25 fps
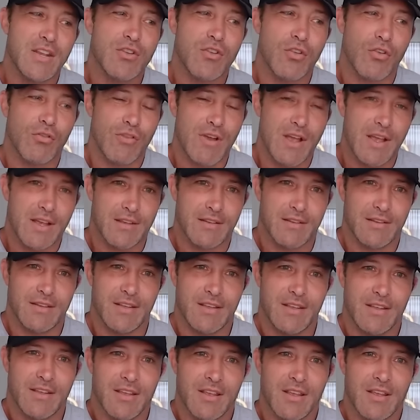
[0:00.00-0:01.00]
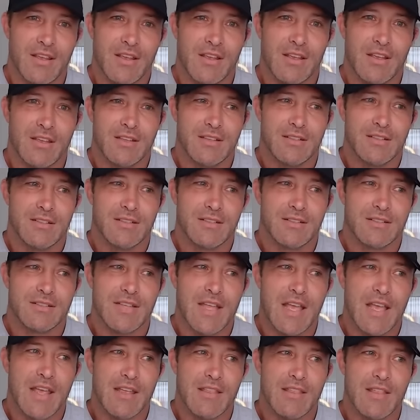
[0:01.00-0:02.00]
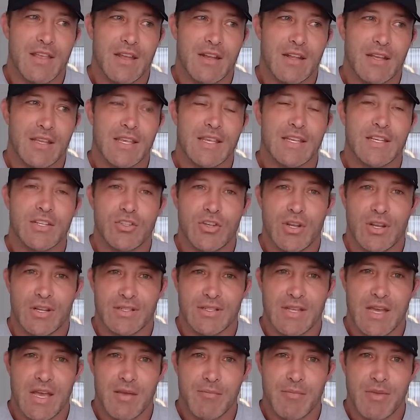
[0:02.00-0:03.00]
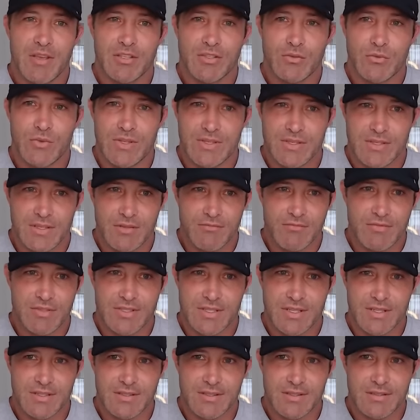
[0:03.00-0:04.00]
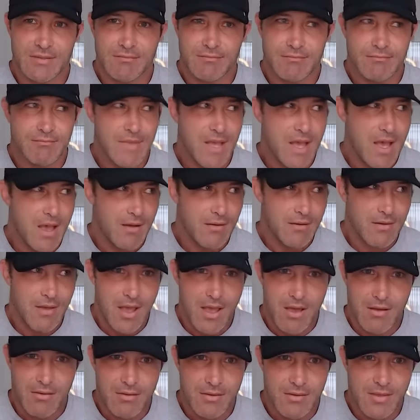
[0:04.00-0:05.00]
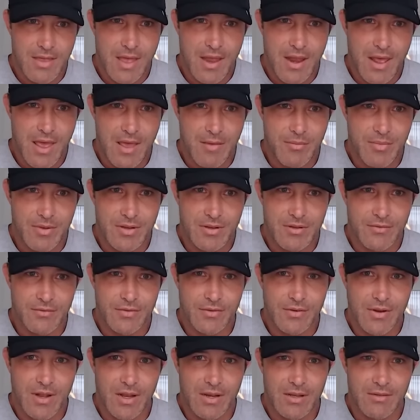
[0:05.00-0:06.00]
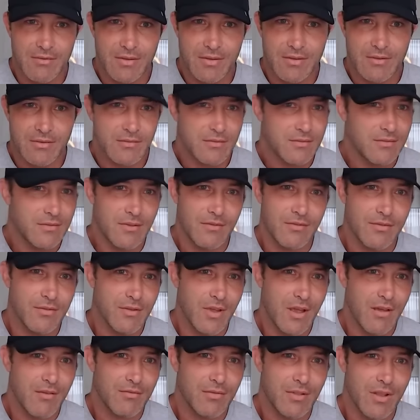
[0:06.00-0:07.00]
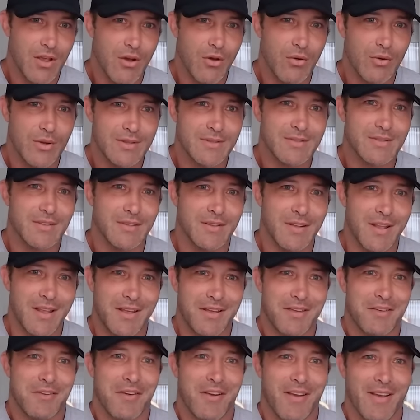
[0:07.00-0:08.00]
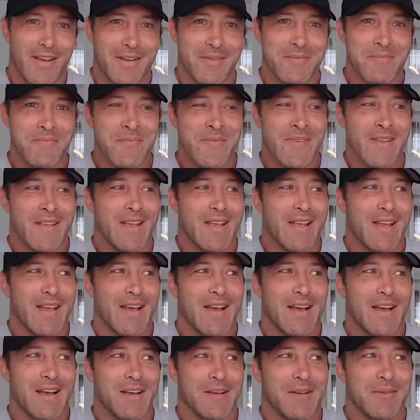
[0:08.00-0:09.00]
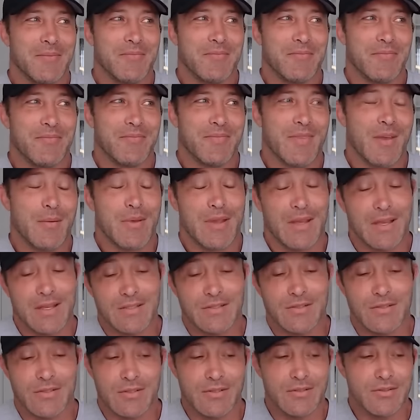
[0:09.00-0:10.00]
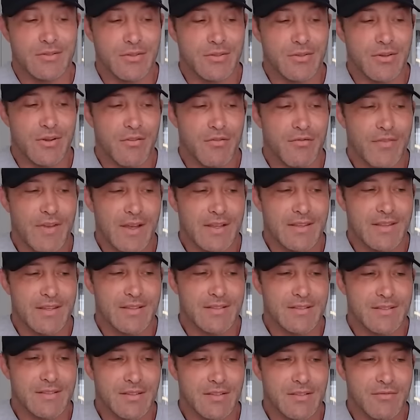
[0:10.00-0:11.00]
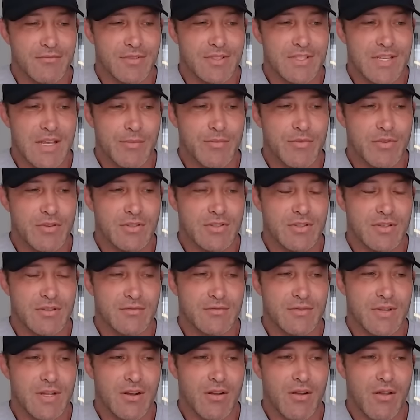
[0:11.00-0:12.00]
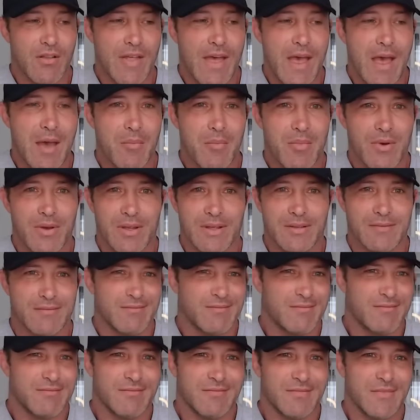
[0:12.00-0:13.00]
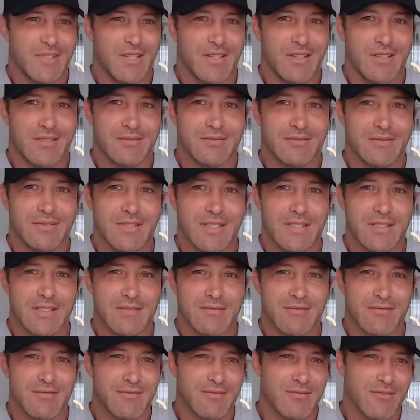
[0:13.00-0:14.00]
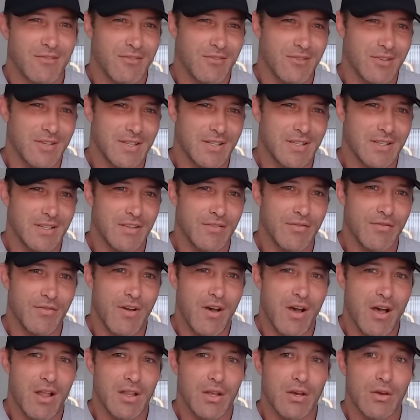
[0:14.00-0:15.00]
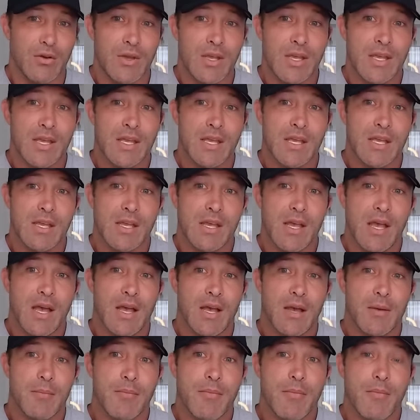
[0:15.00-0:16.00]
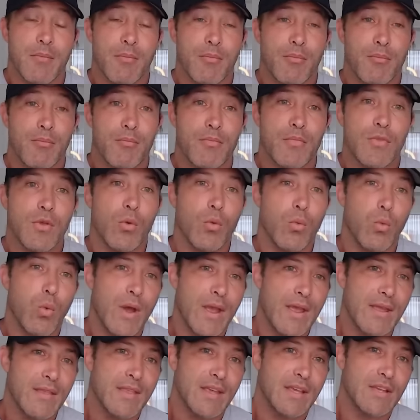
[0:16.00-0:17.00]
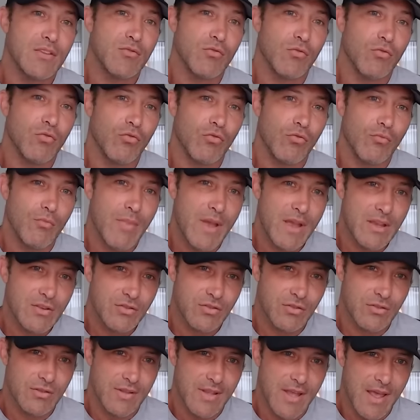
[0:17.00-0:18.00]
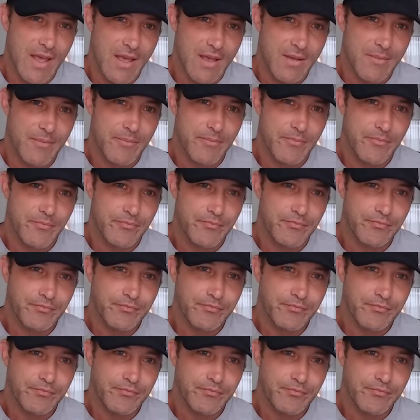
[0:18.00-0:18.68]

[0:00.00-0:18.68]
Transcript: incorrectly say that a ketogenic diet makes you insulin resistant. How could that happen if you're not even, if you have low insulin, right? I mean, I guess you could affect insulin receptors and all that, but, you know, doesn't really follow. The way they measured that